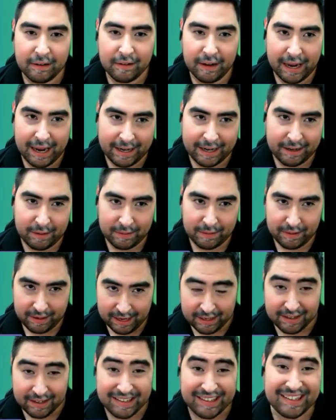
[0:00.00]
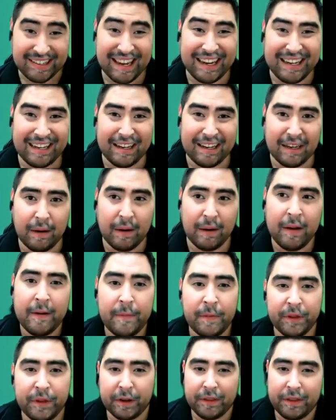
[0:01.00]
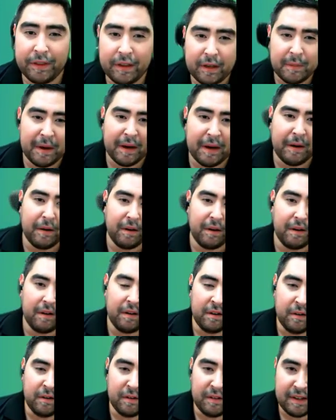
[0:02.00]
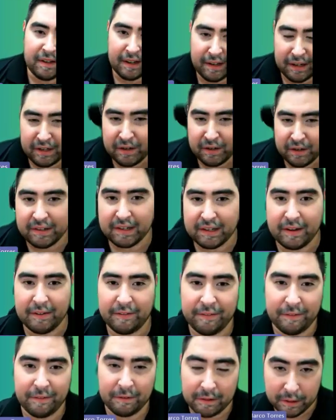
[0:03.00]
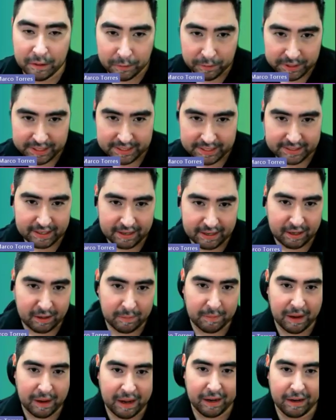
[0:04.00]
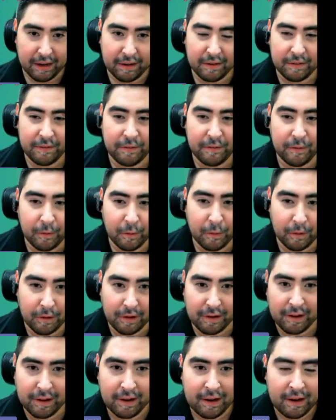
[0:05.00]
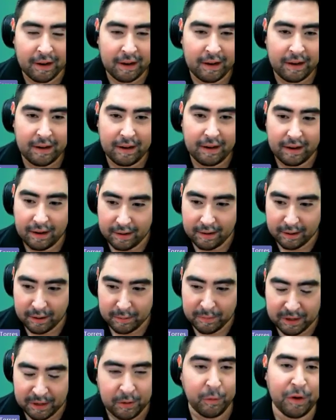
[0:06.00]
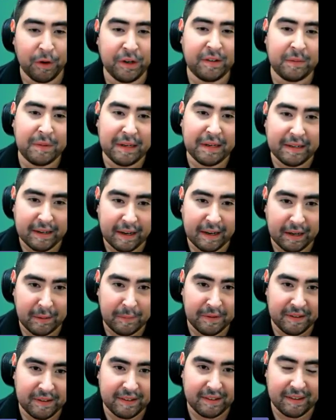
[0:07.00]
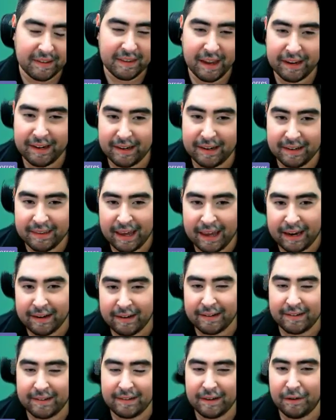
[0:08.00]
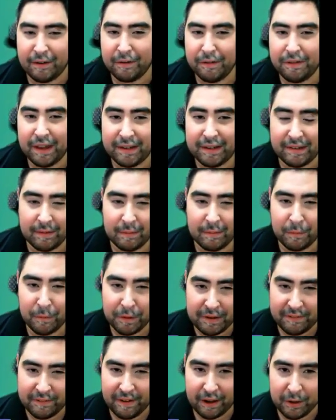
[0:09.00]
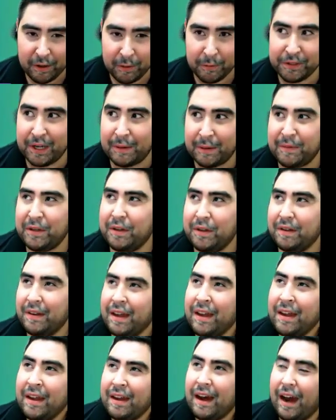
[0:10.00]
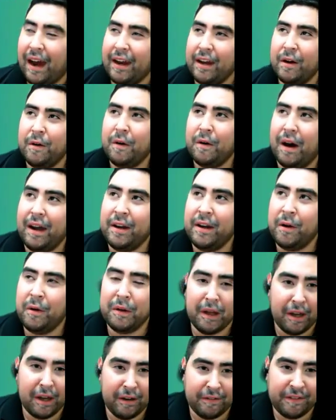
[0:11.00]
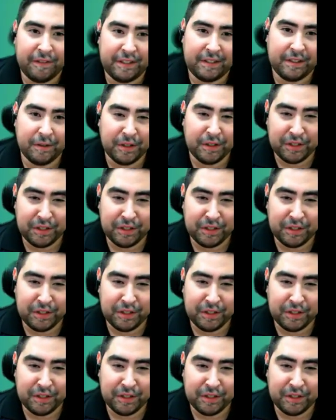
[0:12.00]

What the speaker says: and assign it. The good thing about Newsela and using it for literacy time and for enrichment time is that is that's some really valuable time. I know a lot of